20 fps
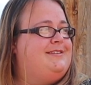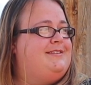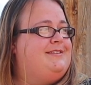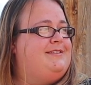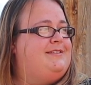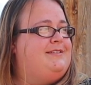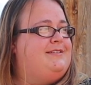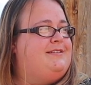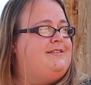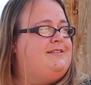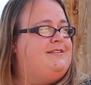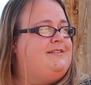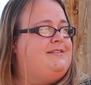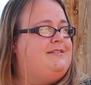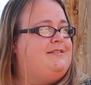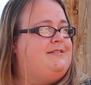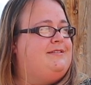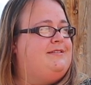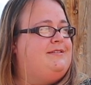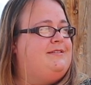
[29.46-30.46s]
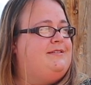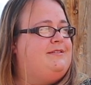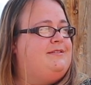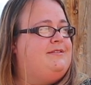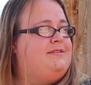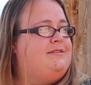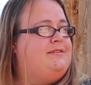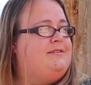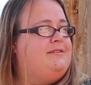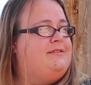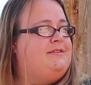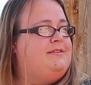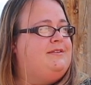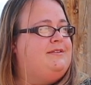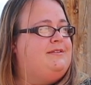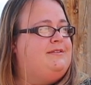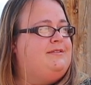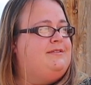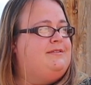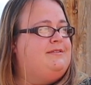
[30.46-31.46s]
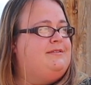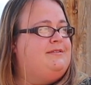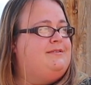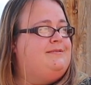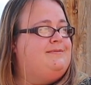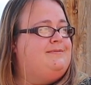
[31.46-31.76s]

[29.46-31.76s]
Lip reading: (not speaking)